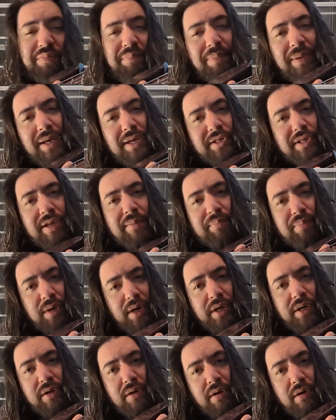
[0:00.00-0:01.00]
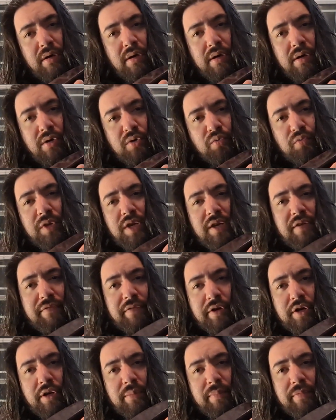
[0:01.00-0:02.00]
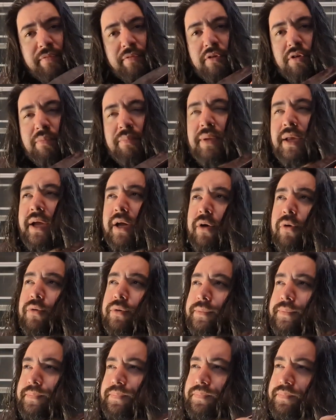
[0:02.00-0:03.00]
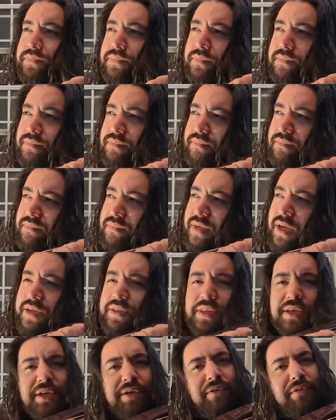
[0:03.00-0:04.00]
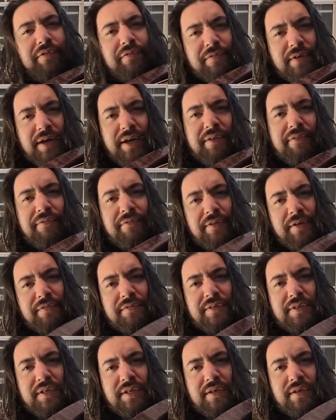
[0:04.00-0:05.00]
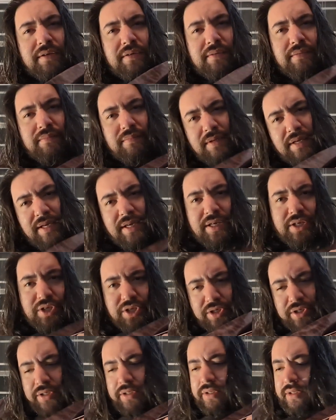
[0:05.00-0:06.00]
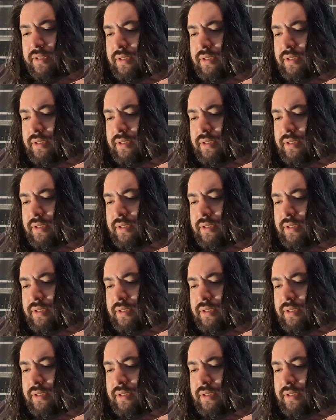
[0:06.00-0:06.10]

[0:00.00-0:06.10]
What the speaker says: bass, I bought it on Reverb for about, I think it was $550-ish.